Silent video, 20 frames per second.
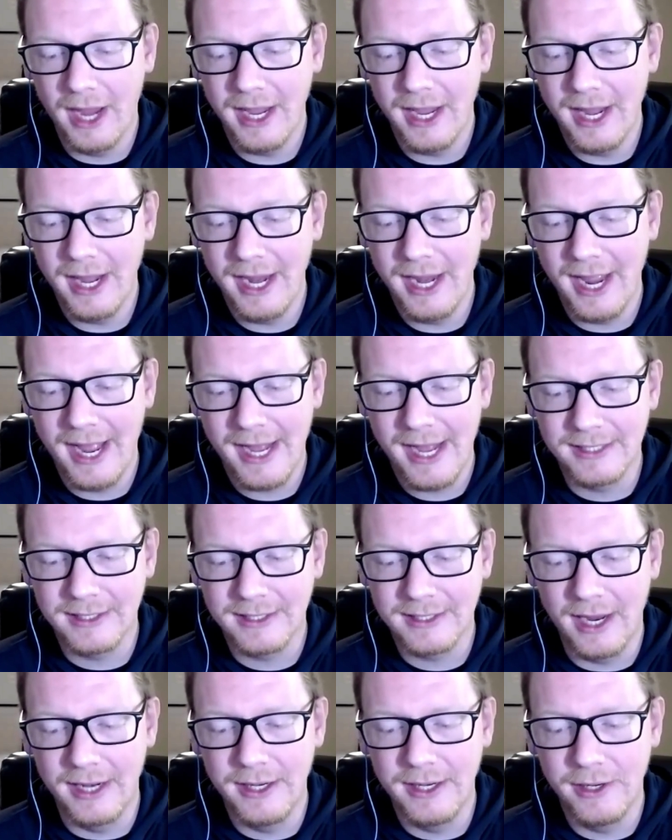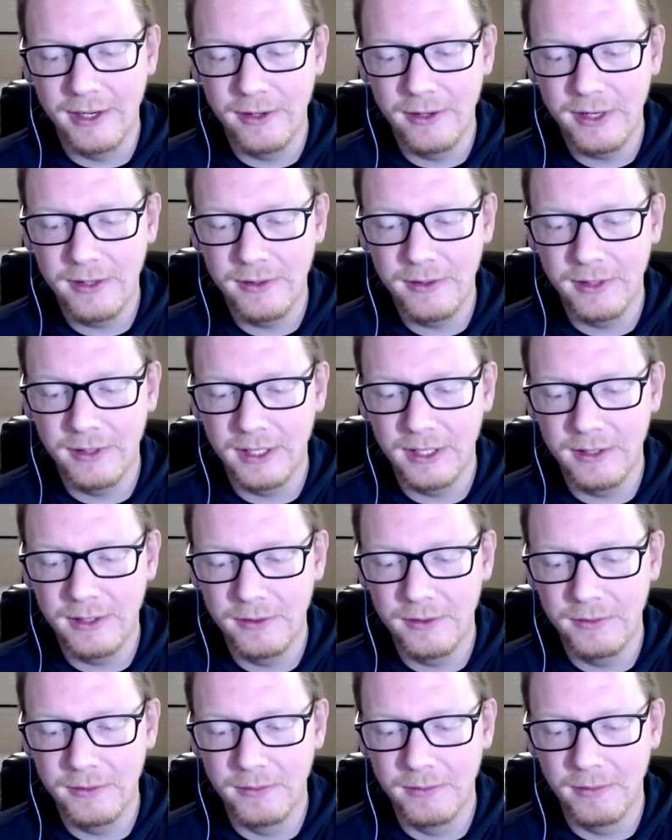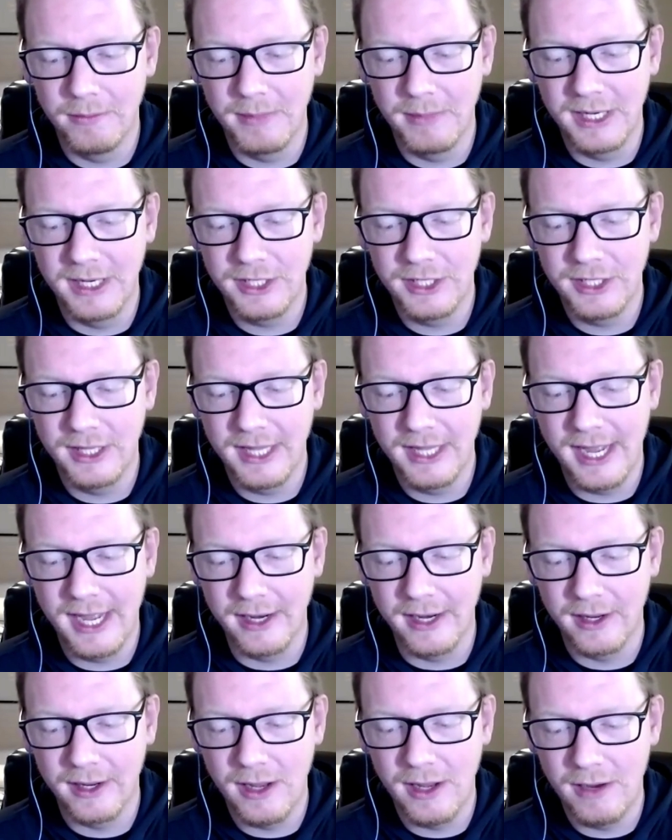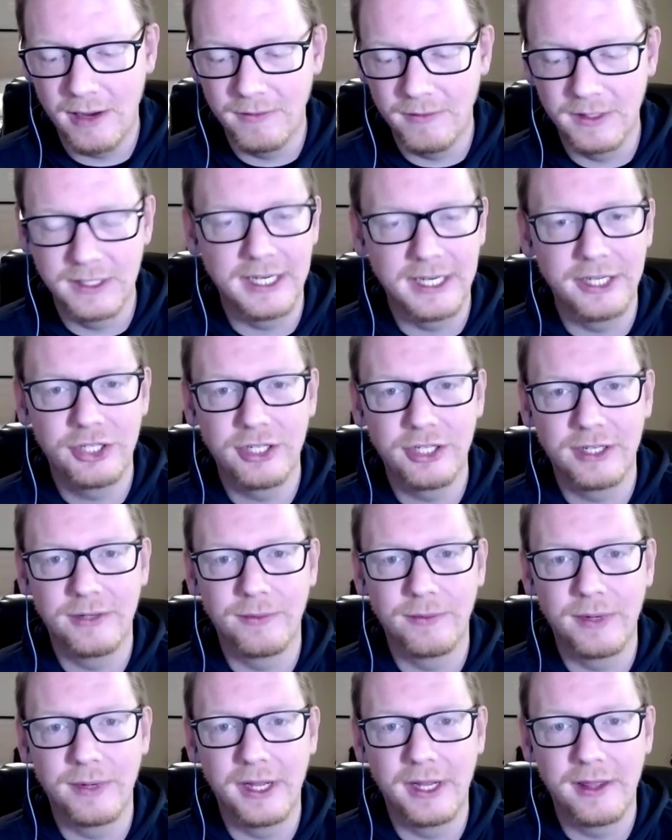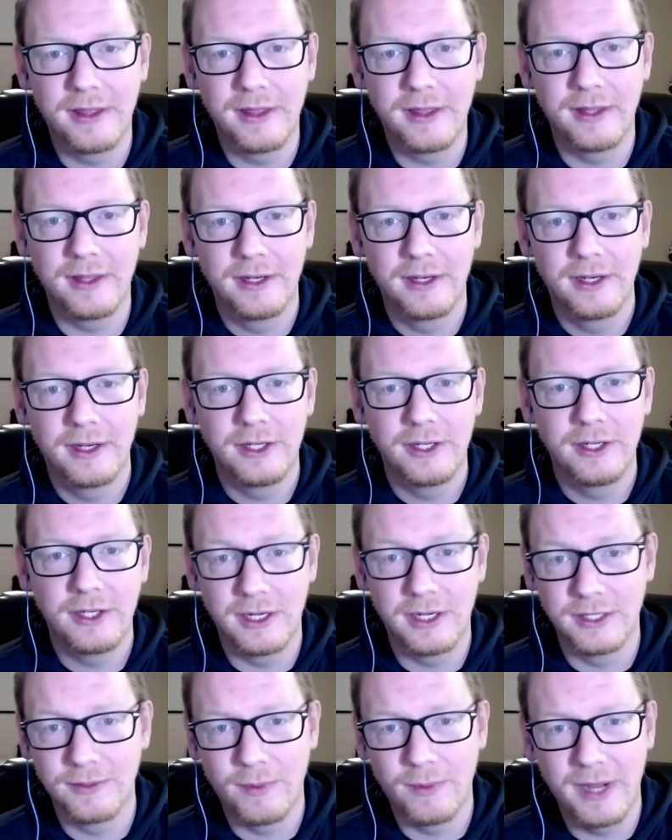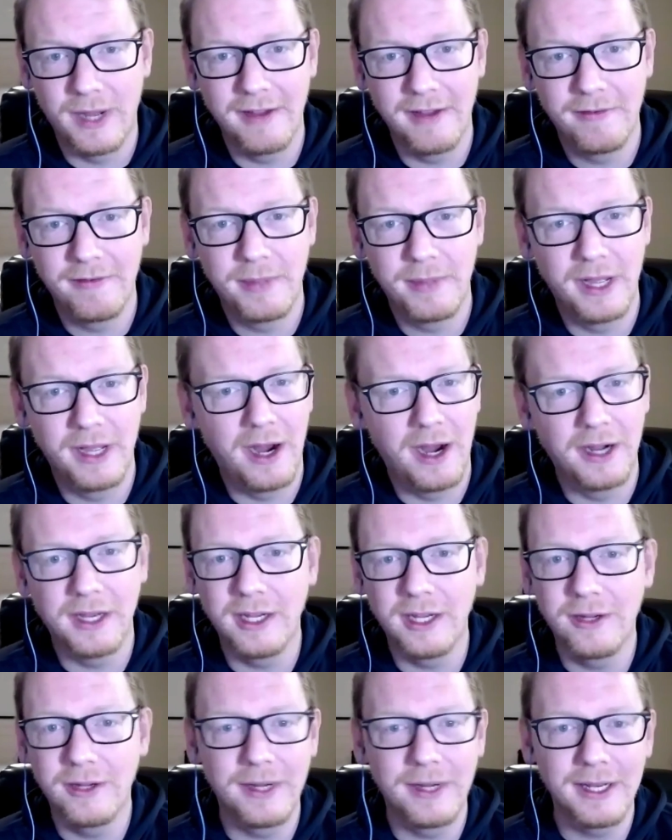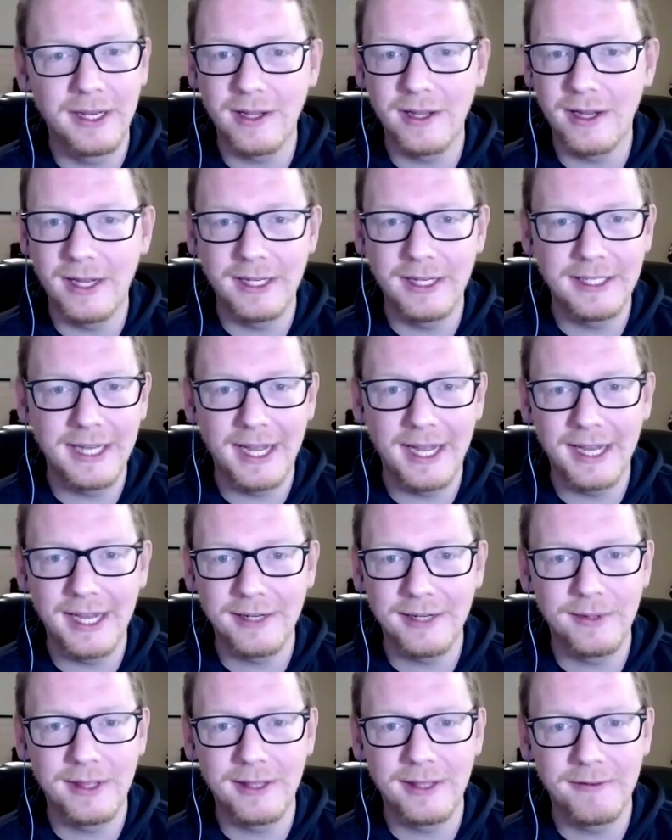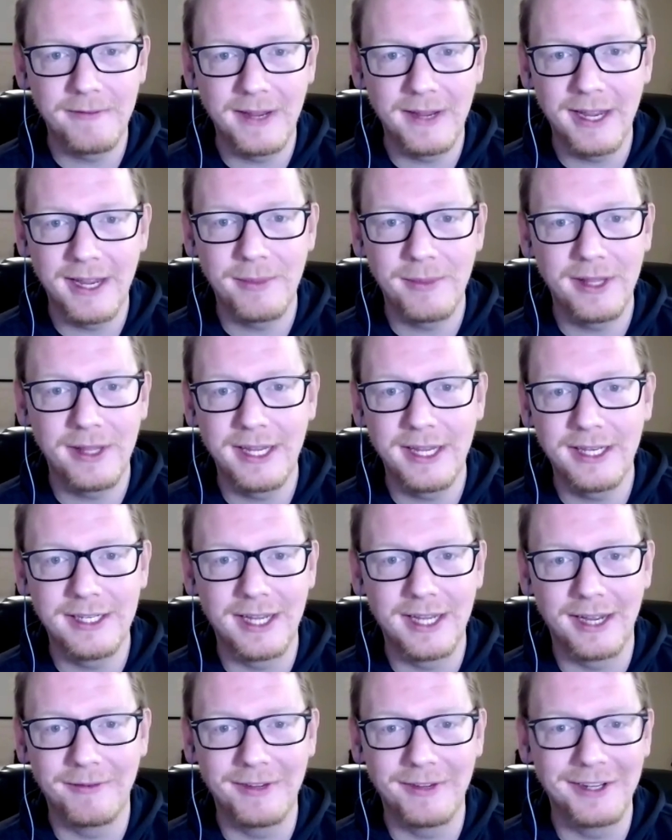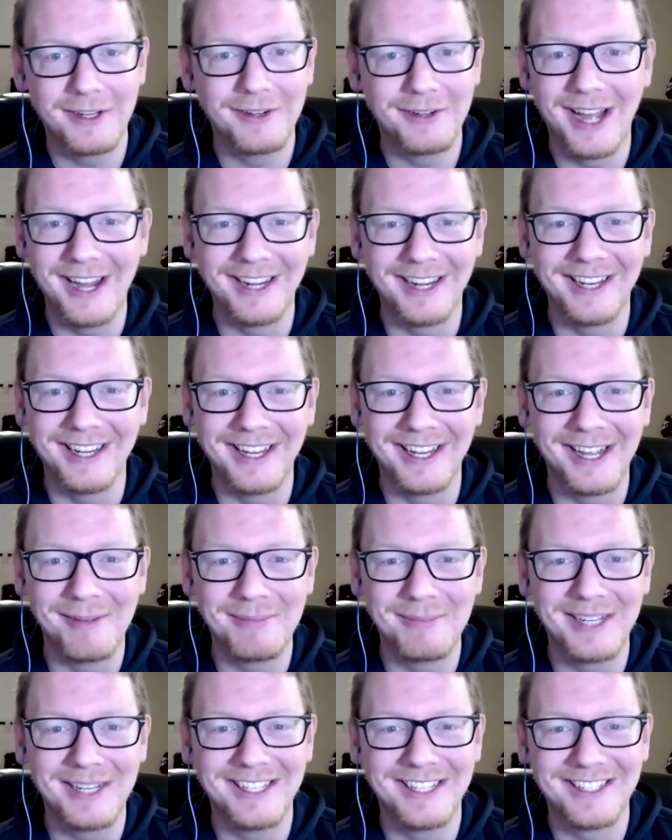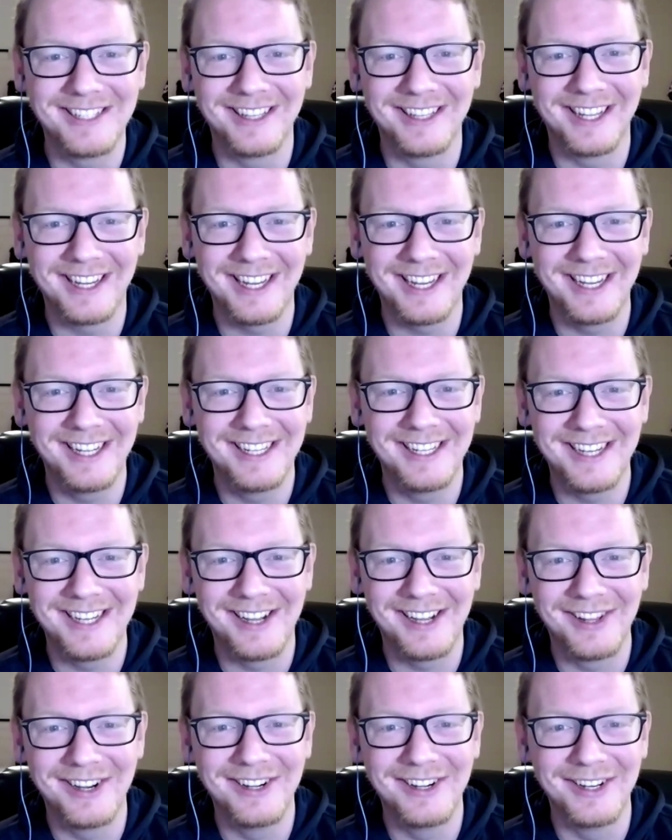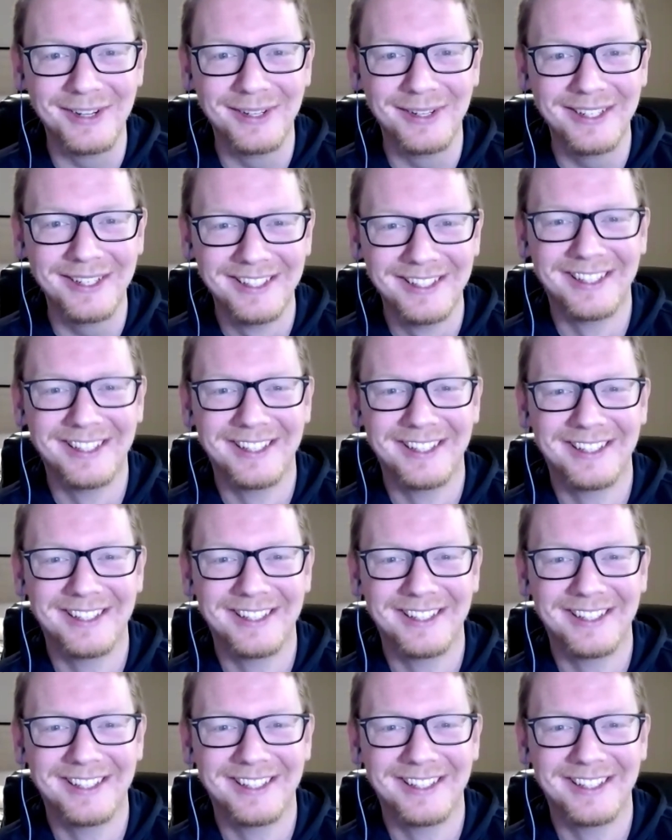I got to ask, I know you mentioned that conversation with John's wife, but are you in contact with the family? Have you gotten any updates on the kids, how they're doing?